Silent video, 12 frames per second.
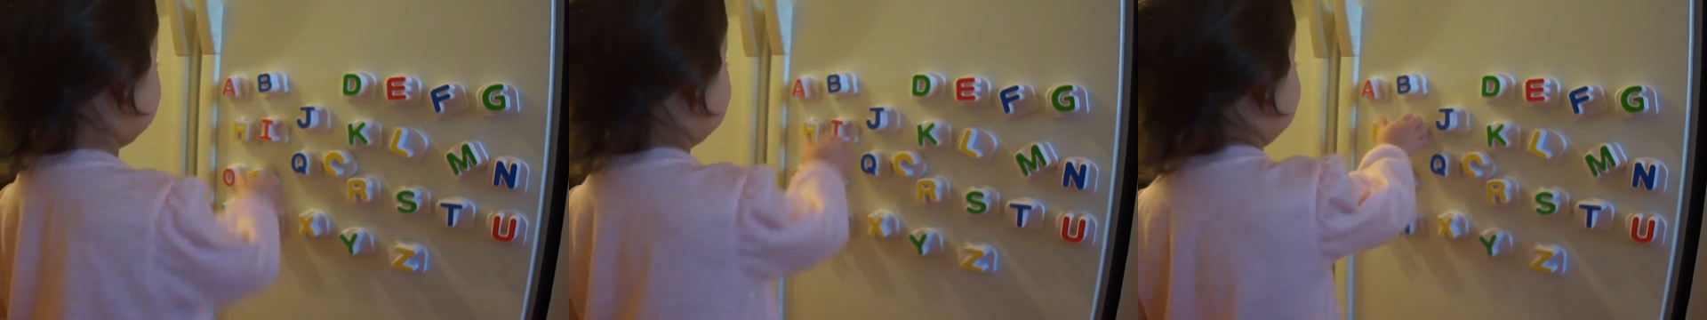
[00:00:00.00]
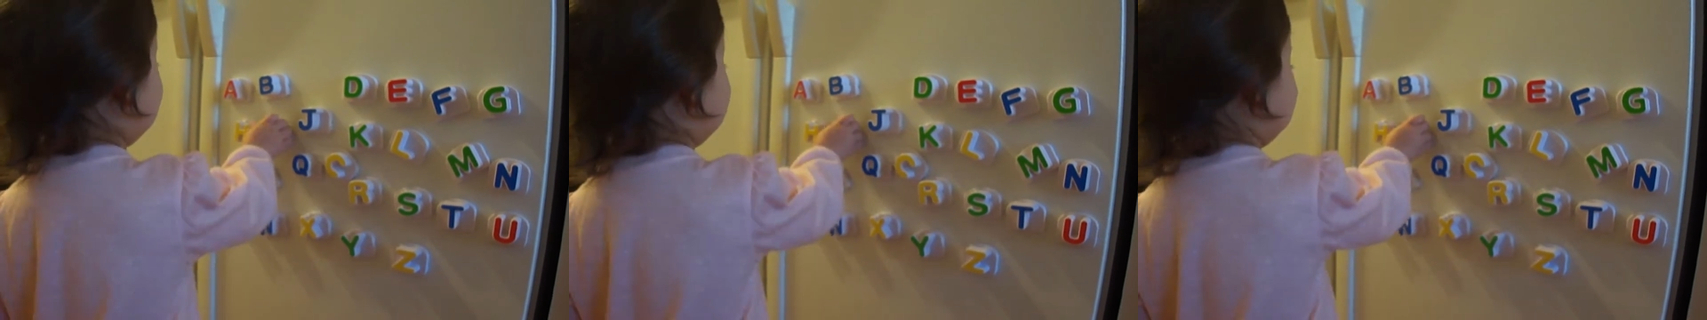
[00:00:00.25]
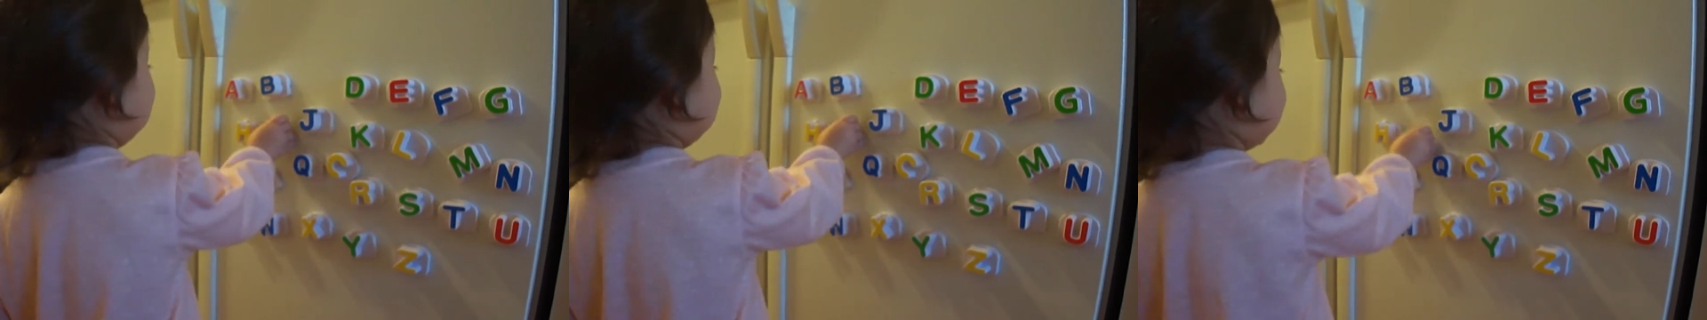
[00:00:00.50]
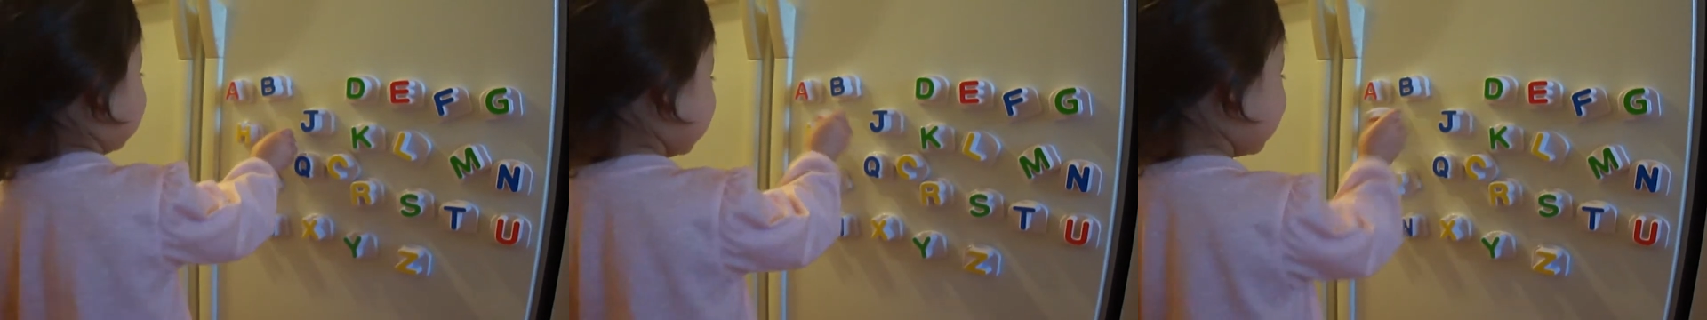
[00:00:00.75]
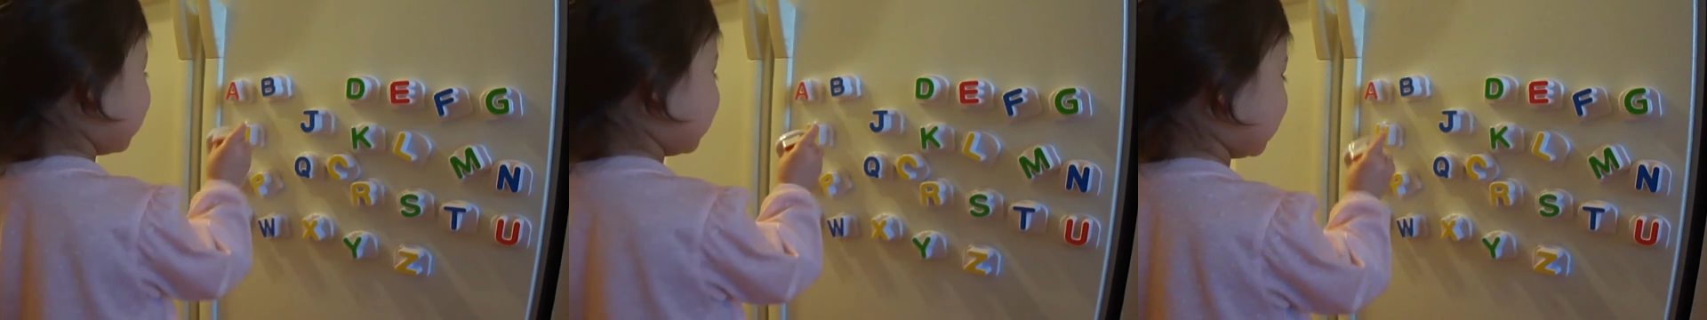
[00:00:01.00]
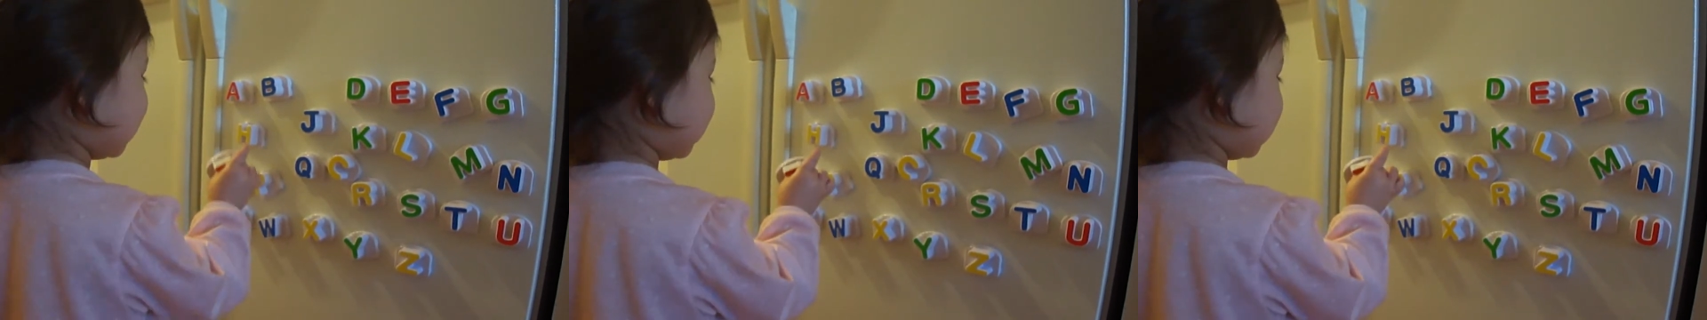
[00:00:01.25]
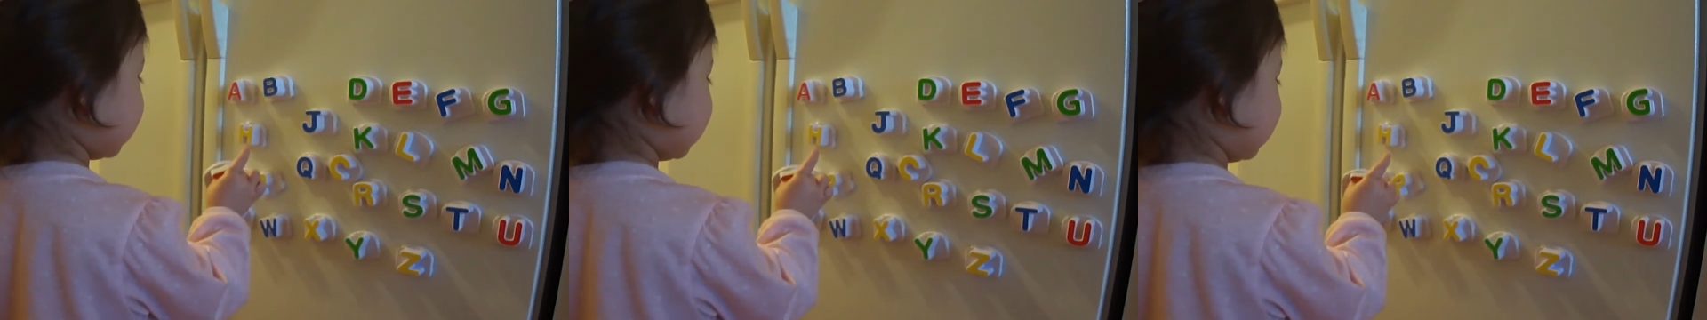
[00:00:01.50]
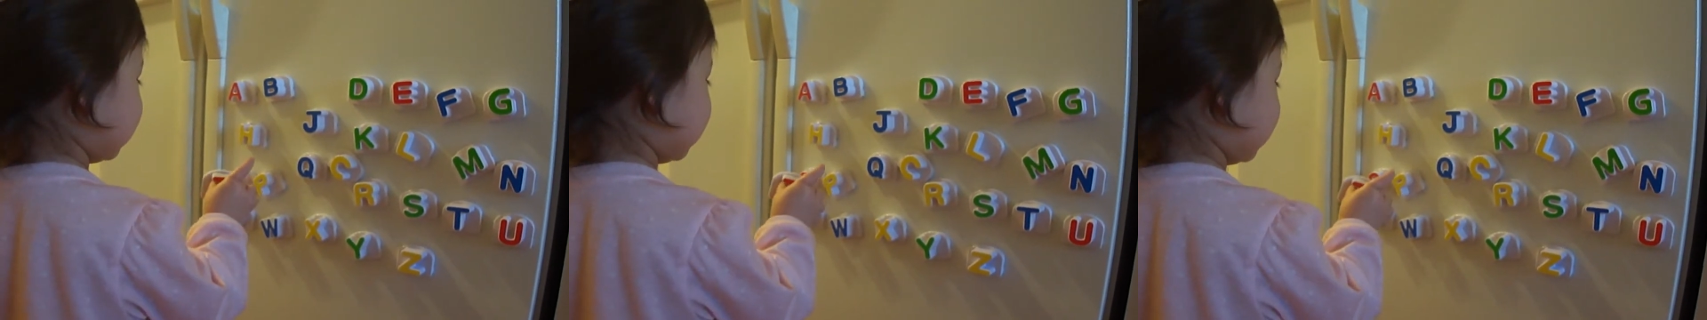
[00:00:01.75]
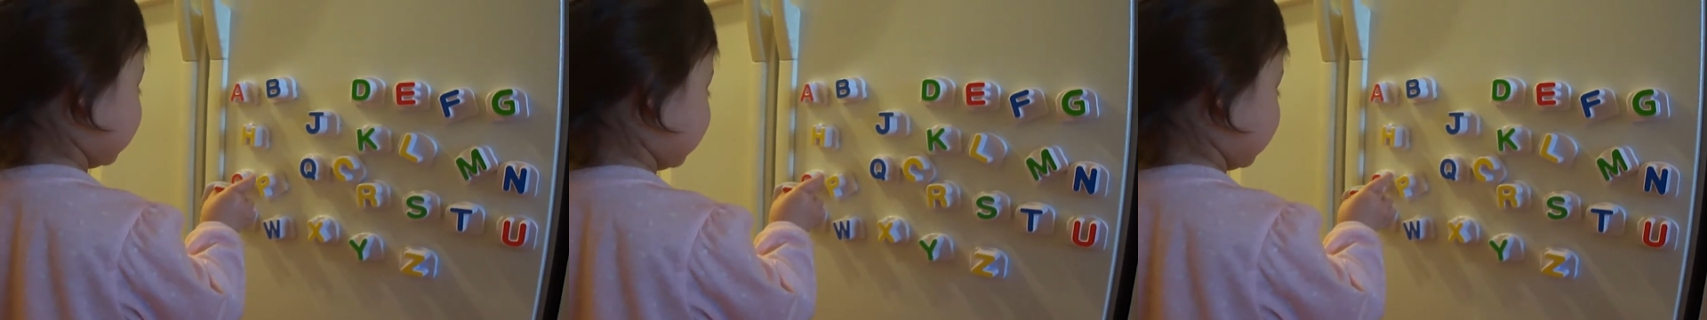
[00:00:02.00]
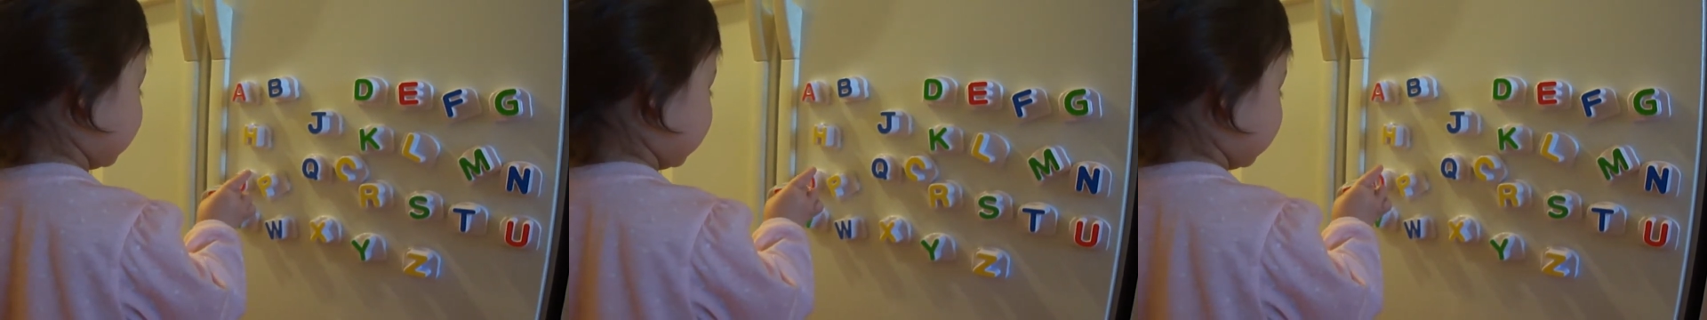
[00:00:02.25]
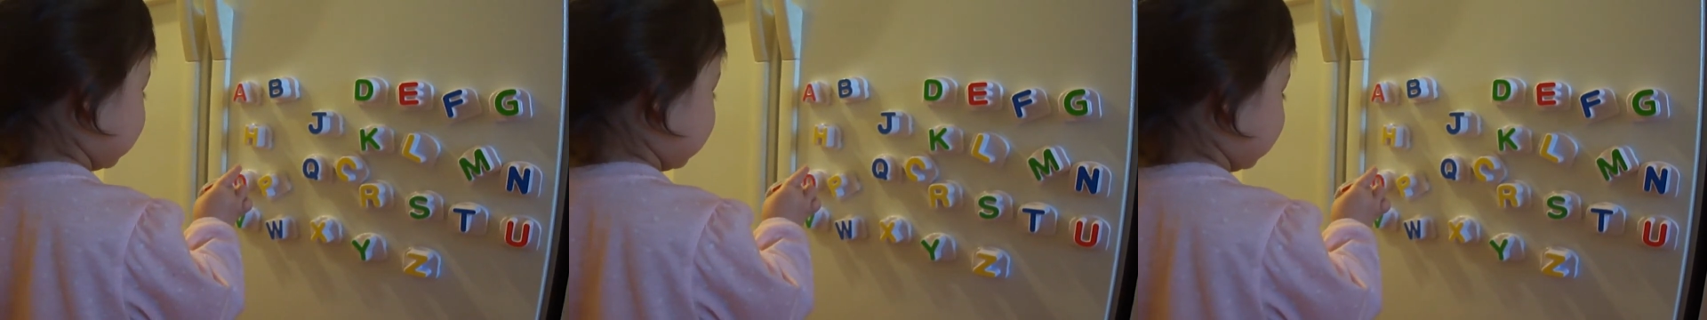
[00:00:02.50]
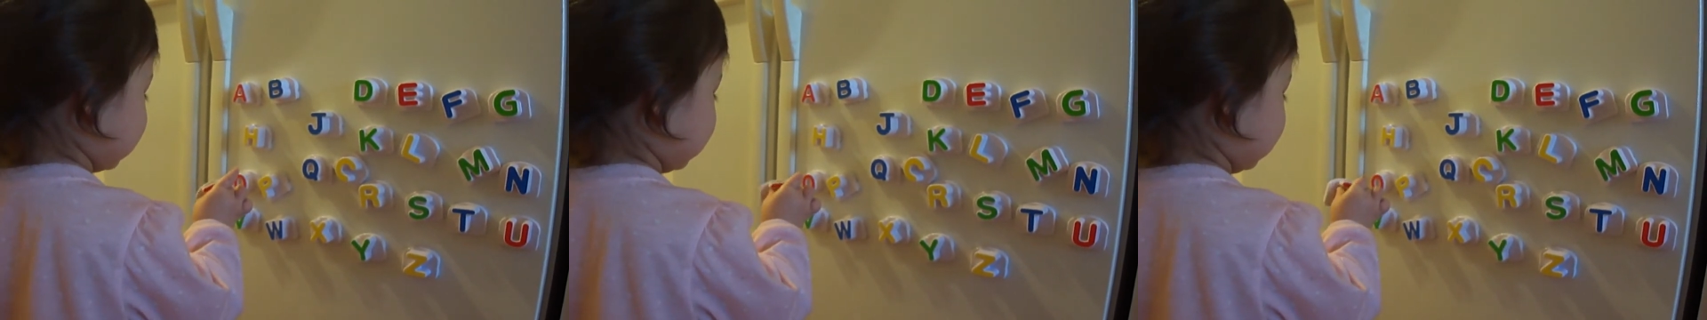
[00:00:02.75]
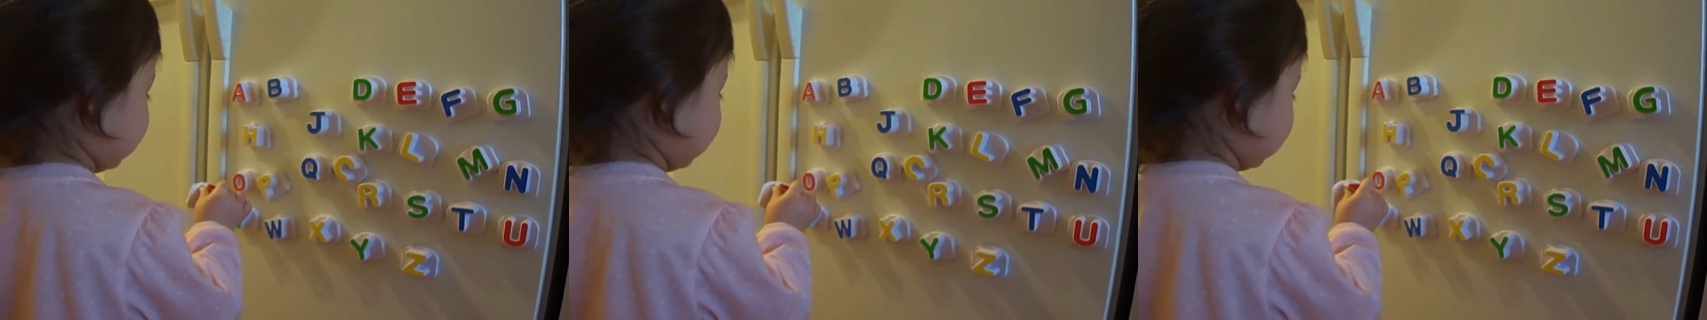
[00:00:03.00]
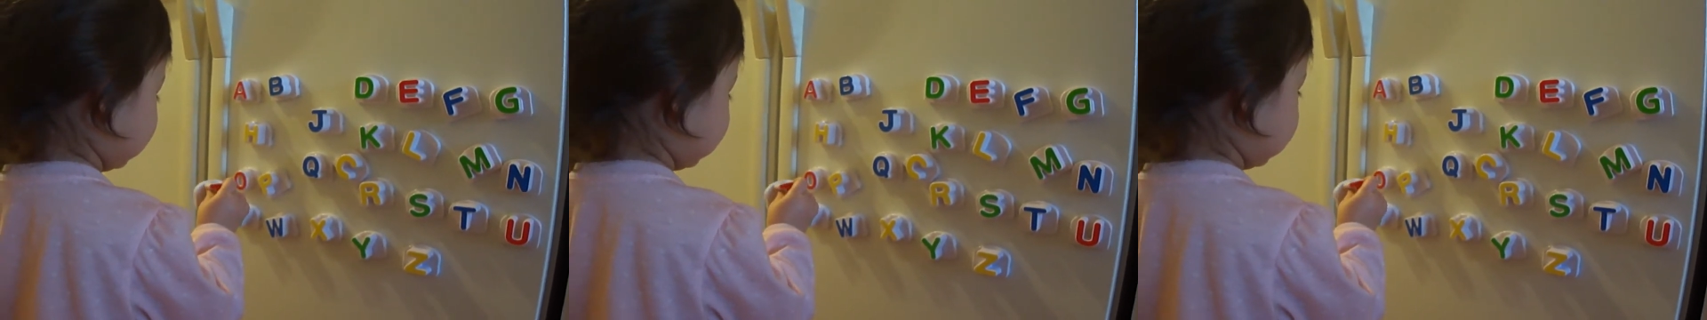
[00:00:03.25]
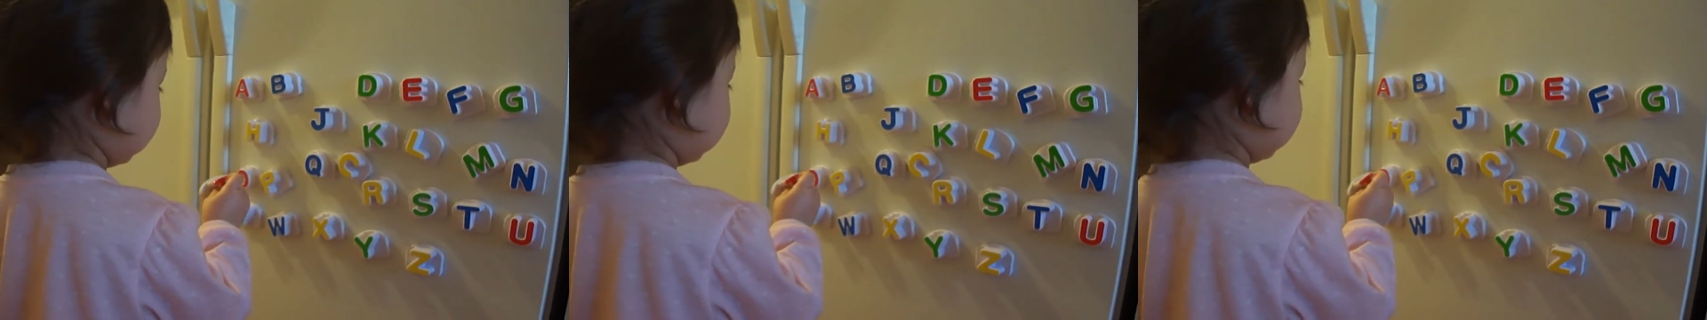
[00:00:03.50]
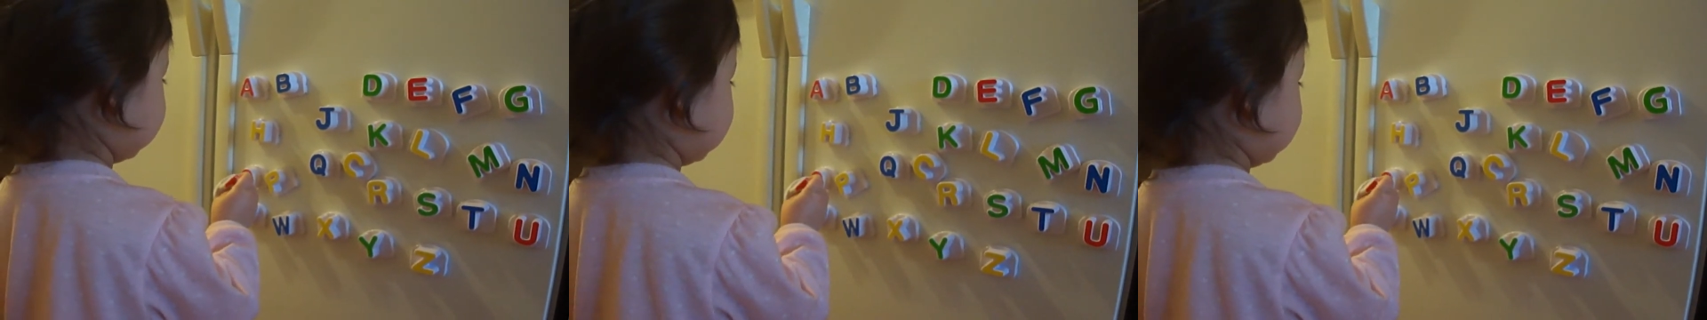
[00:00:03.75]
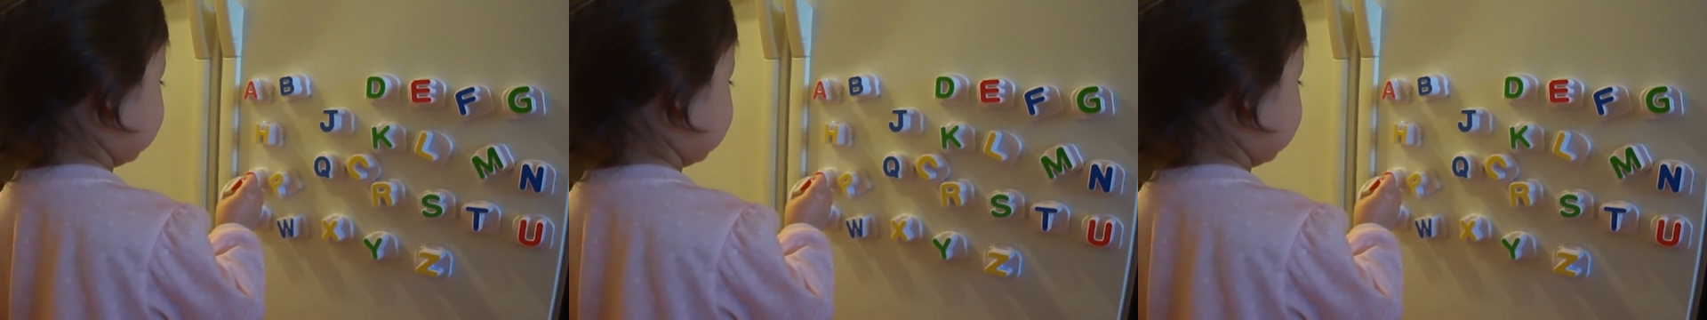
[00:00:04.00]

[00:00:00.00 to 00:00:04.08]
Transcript: (no speaker visible)